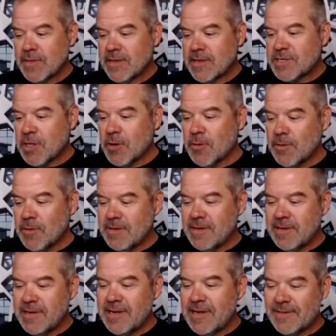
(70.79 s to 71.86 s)
so
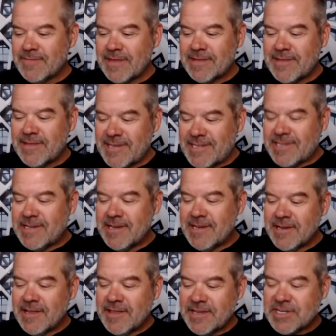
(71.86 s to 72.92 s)
you know this
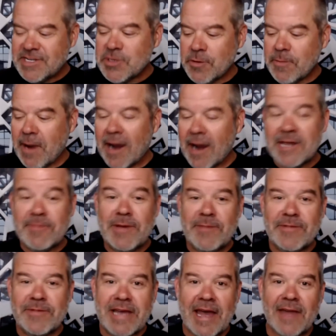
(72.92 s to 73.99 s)
this is reminding
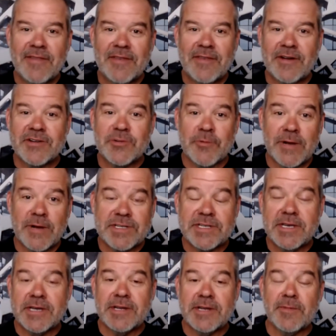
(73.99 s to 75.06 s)
people again that there's risks
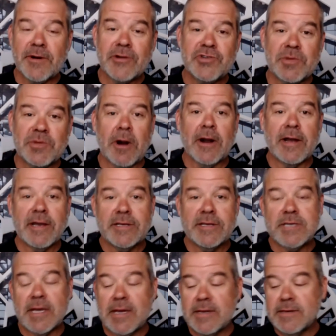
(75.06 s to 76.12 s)
in emerging
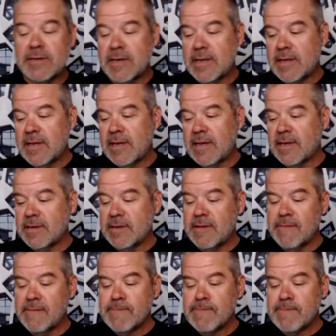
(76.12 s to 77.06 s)
markets and and